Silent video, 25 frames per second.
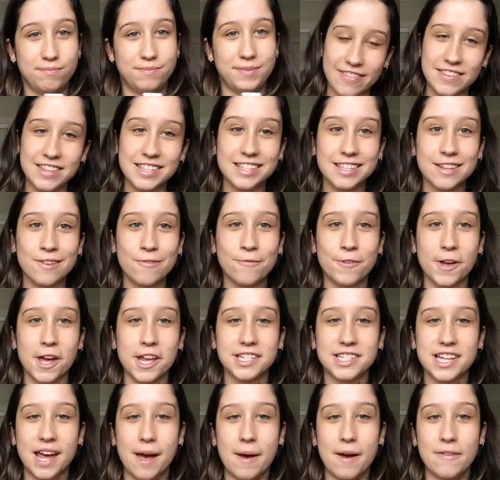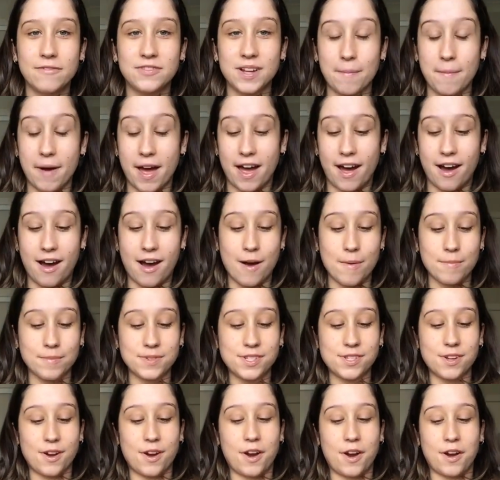And this is the first time I've done my
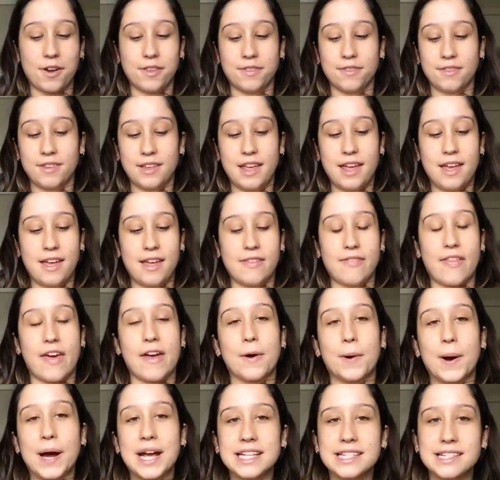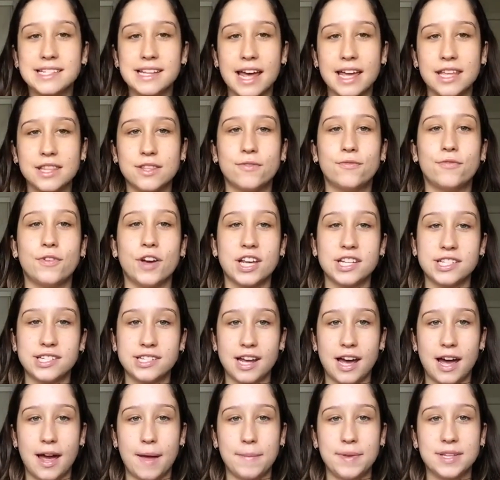arms, so they always say the
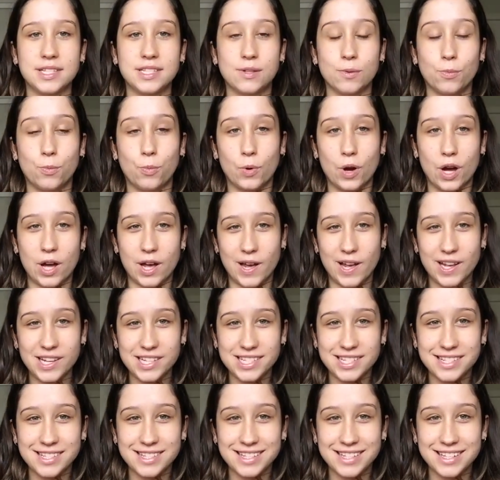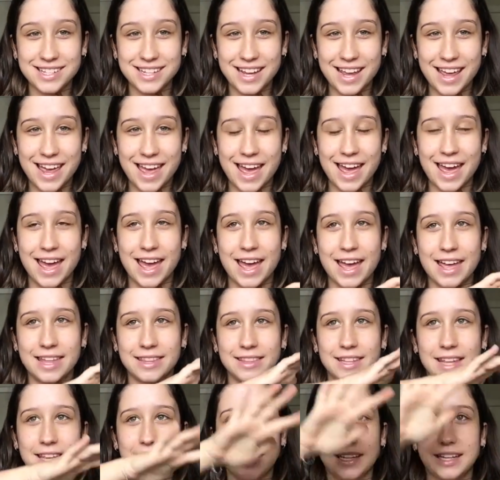first time is the worst
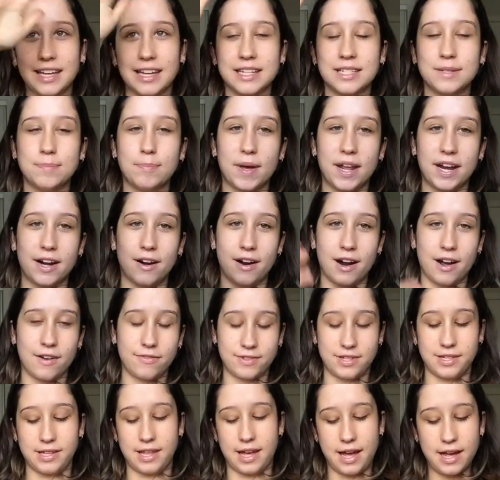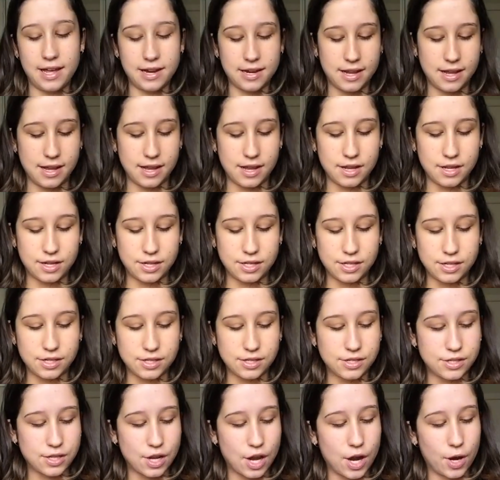and then it gets better after that.
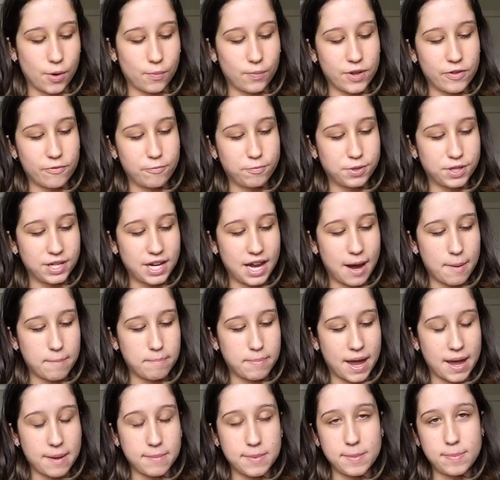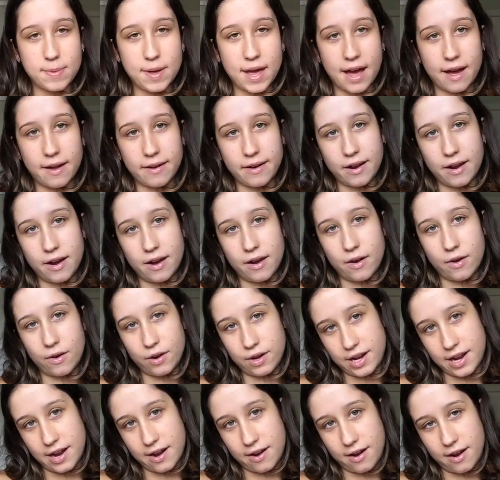So we've put our baby powder
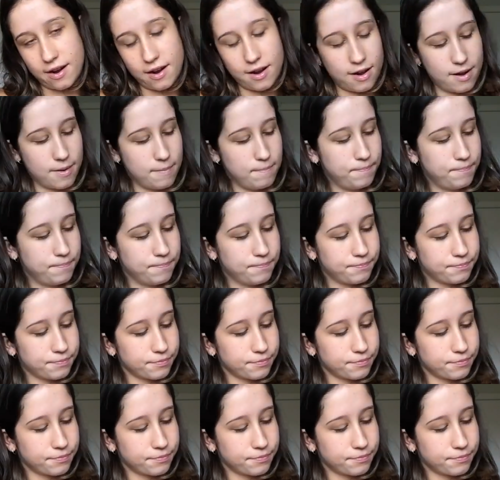on our arm.